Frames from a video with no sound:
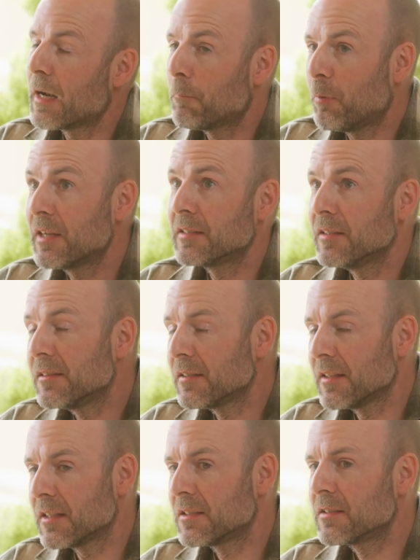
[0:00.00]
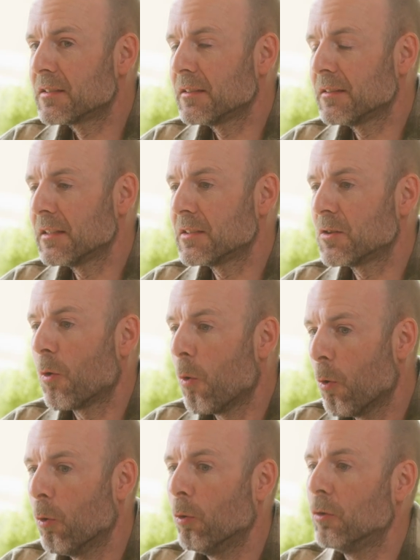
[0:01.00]
and it breaks into this this
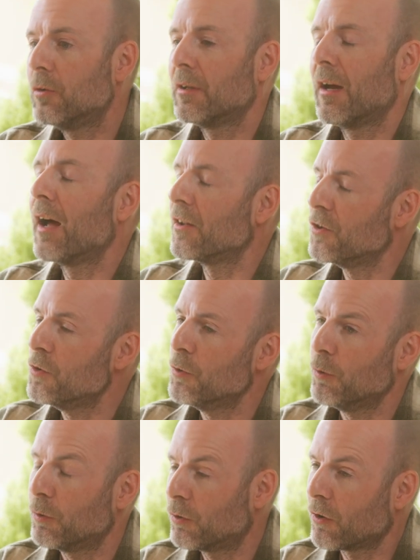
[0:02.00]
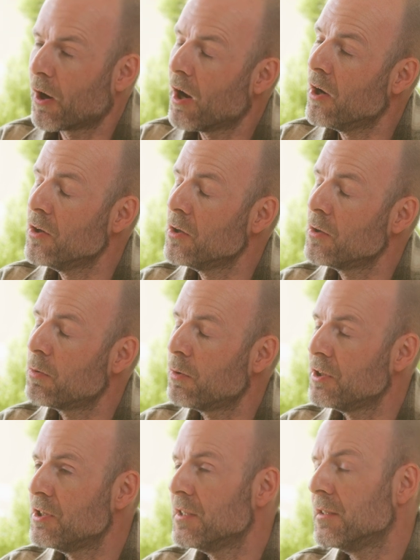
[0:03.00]
old and new ground,
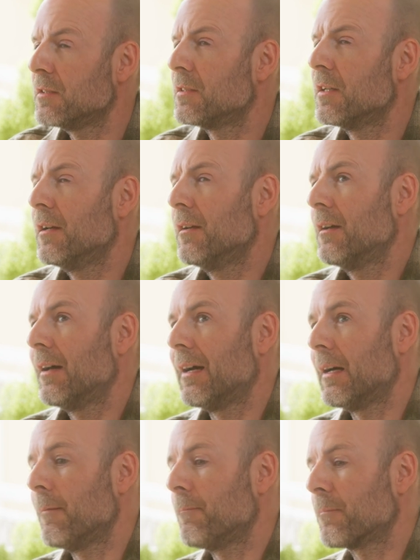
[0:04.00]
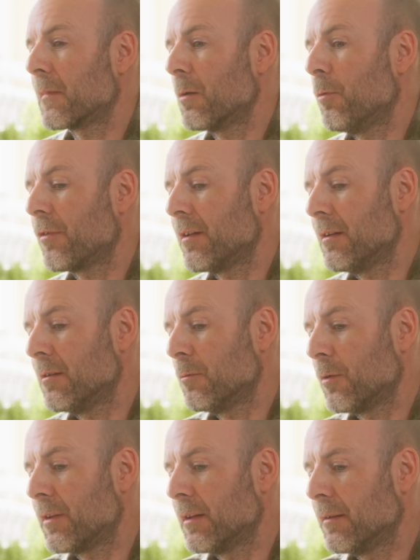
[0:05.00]
which is um, within
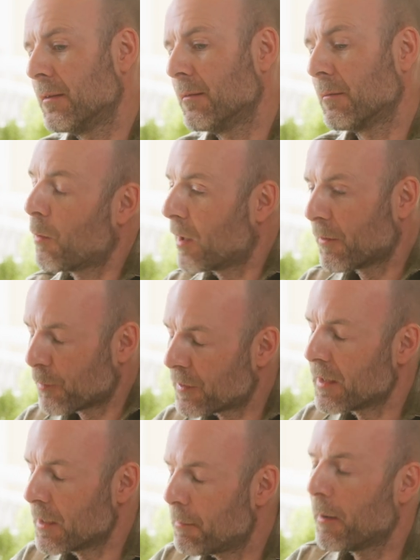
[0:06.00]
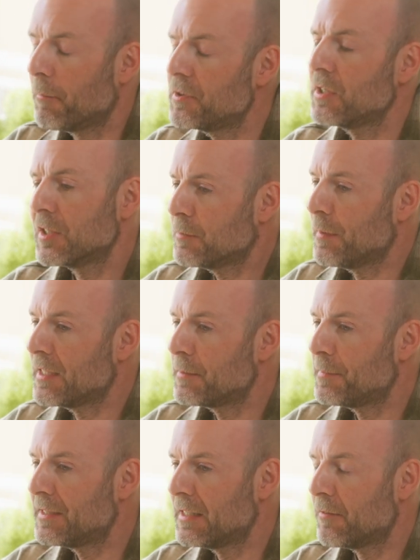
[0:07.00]
within well within the publishing space
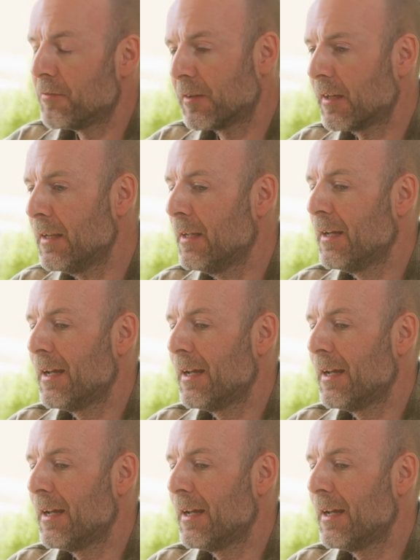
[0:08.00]
specifically,